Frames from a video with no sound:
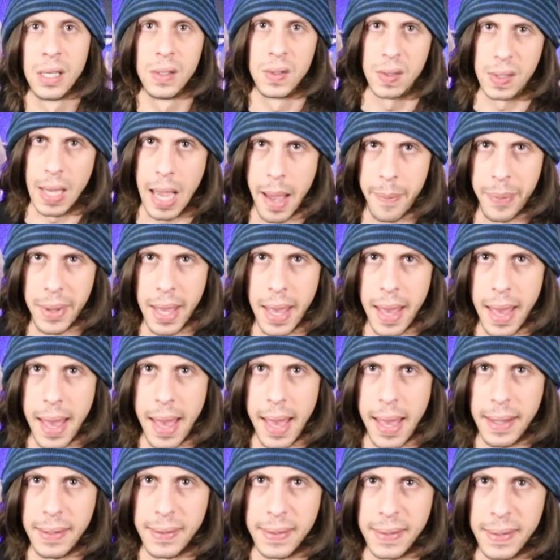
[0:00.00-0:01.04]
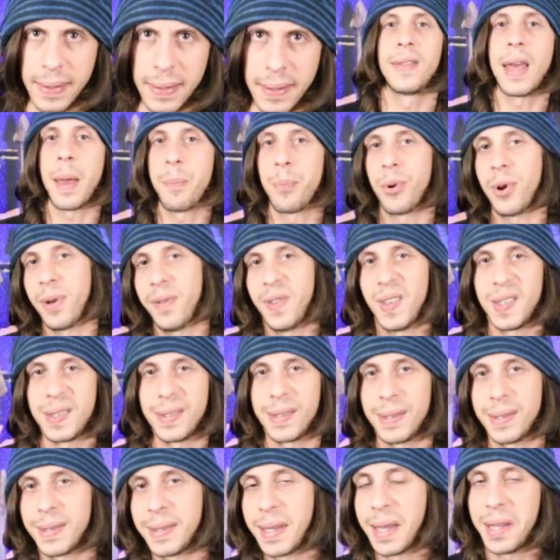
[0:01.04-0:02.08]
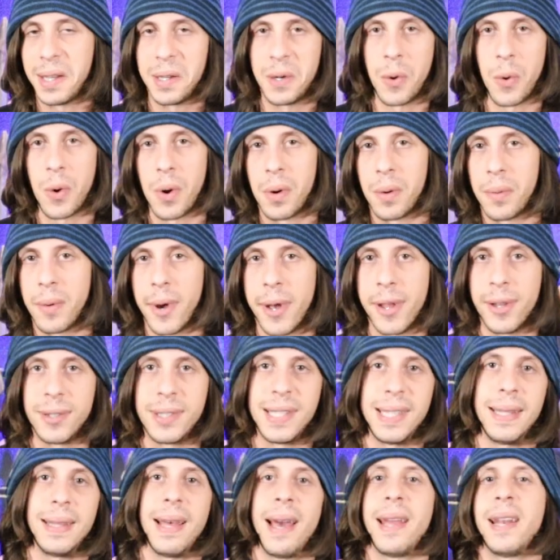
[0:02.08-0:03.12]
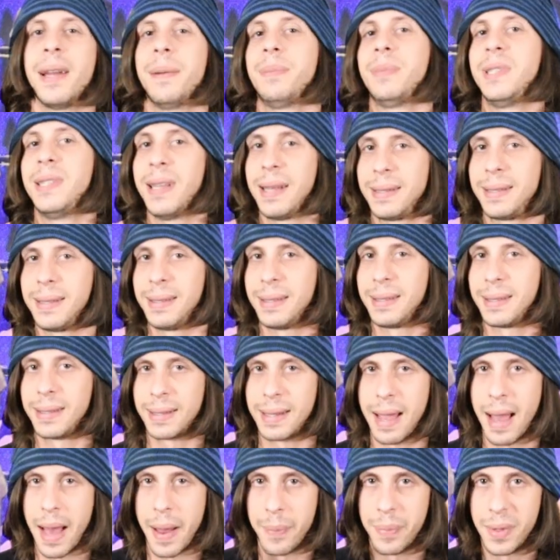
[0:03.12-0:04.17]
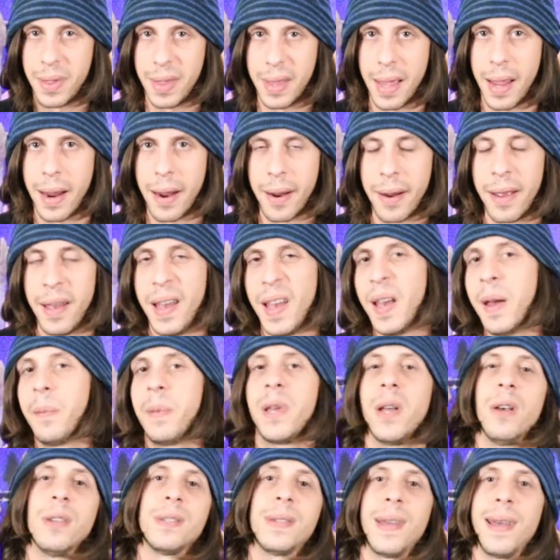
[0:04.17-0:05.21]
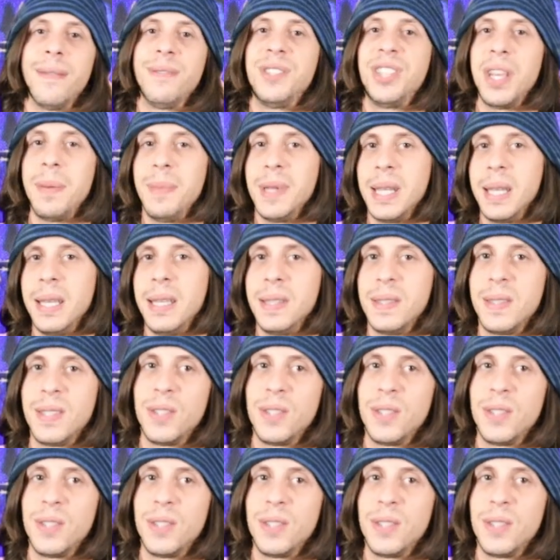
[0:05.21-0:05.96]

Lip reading: Stop it. That previously stated horror royalty lineup doesn't stop there. We also have Jamie Lee's